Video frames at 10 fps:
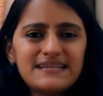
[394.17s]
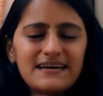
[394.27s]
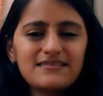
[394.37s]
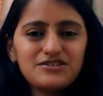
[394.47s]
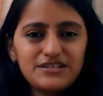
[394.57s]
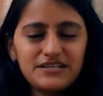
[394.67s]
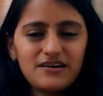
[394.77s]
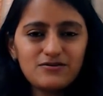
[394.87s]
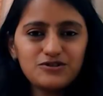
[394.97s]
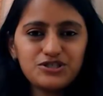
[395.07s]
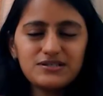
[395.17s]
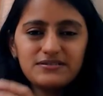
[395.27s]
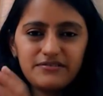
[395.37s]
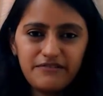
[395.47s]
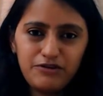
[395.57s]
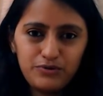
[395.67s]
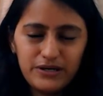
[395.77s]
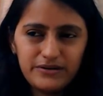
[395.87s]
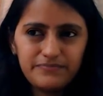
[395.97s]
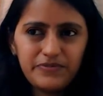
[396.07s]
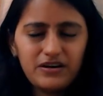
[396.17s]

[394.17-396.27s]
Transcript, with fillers: take the gtk questions review it